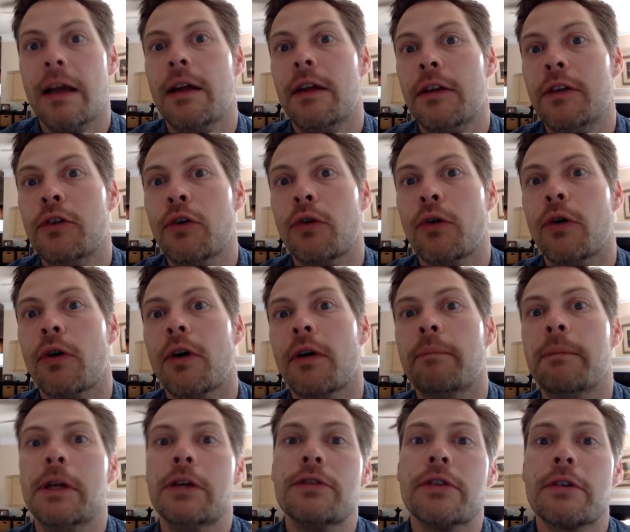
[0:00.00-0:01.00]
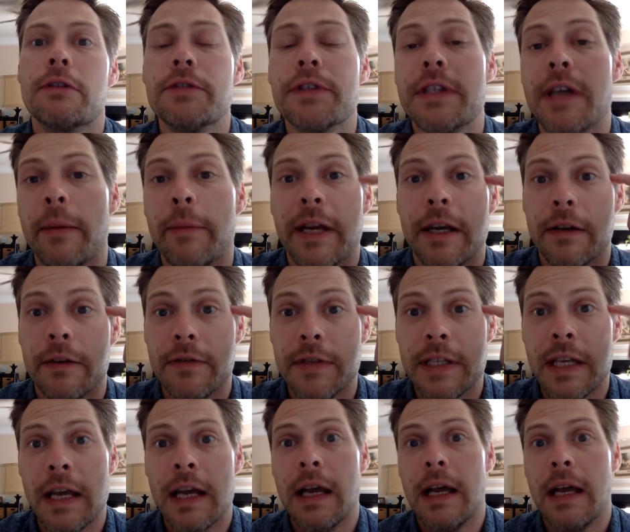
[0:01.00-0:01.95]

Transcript: your musical summatives